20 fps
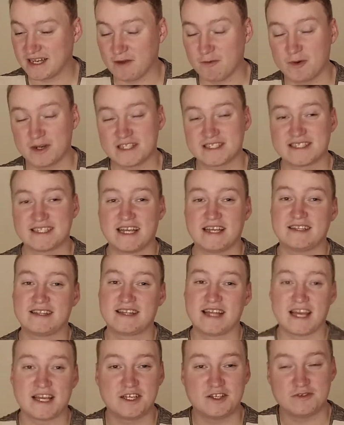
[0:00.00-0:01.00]
I want to say
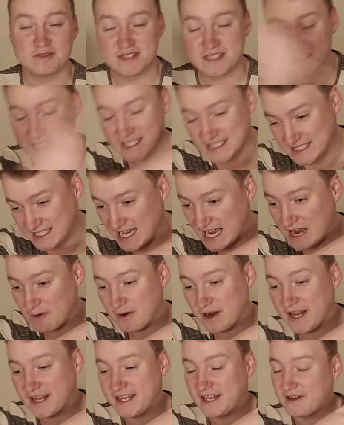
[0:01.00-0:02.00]
thank you to this guy
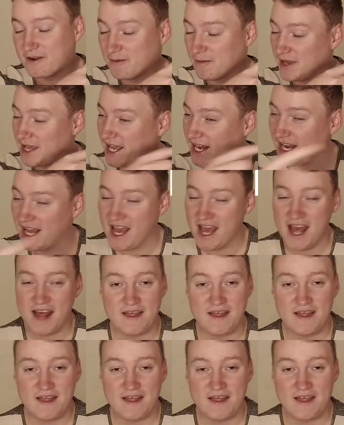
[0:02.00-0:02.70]
right here, man.